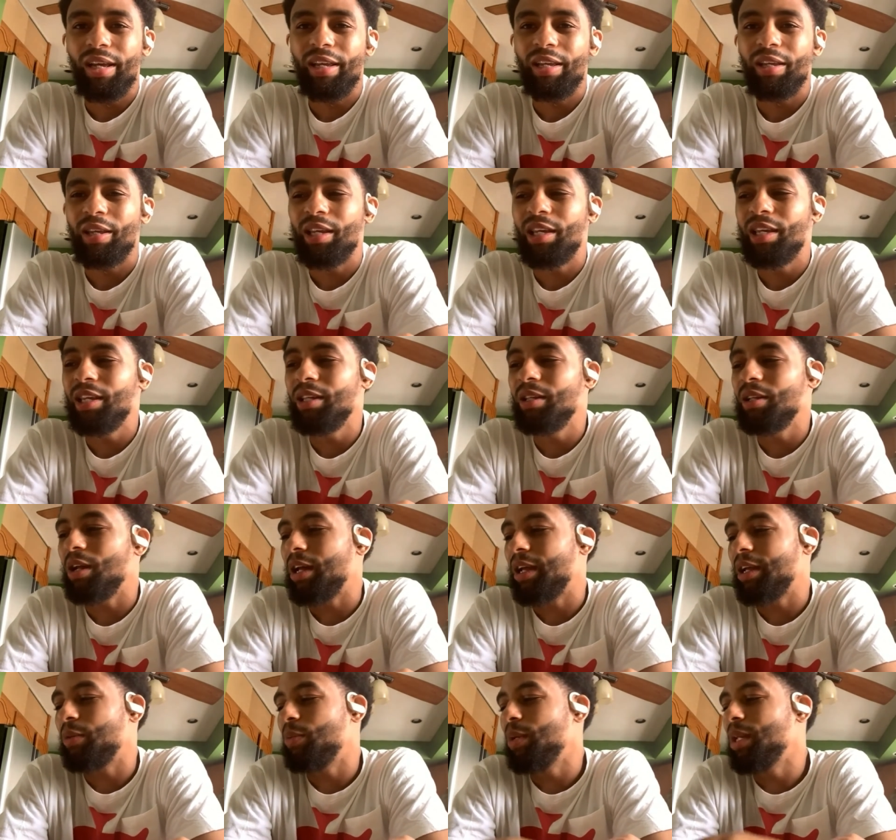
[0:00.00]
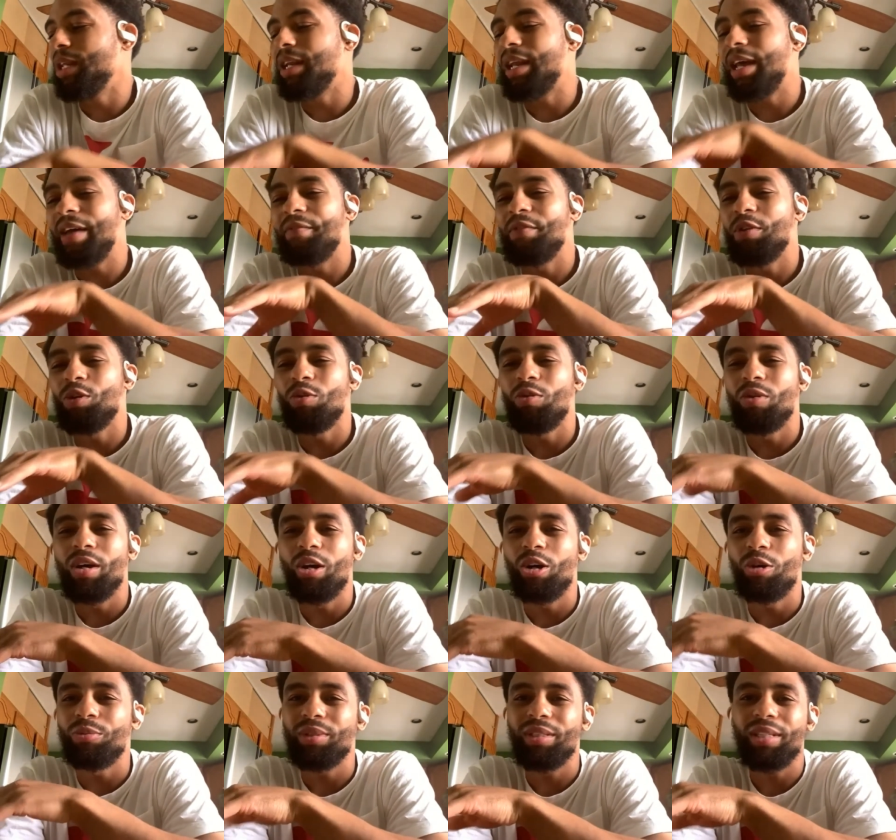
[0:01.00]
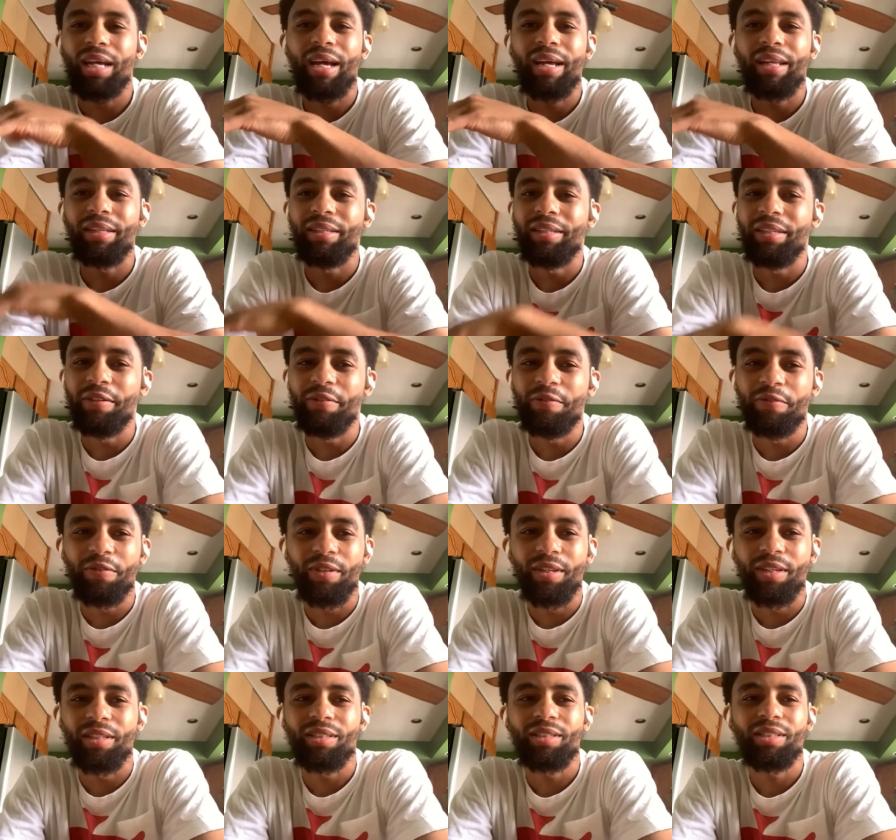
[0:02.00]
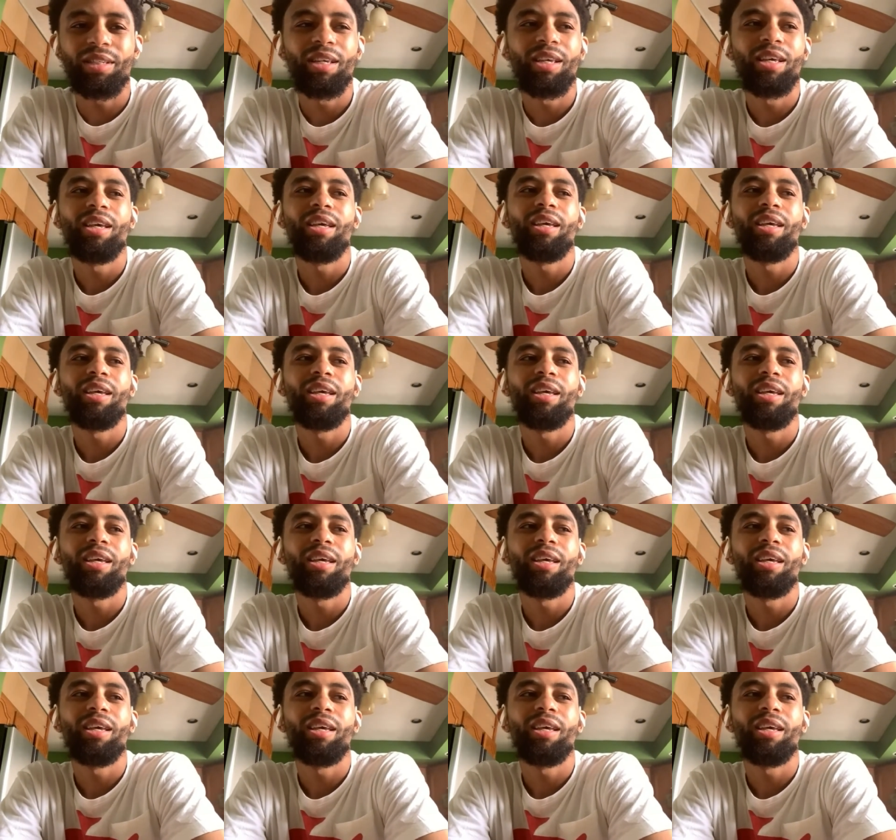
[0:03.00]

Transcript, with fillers: Like, we didn't have no help side defense.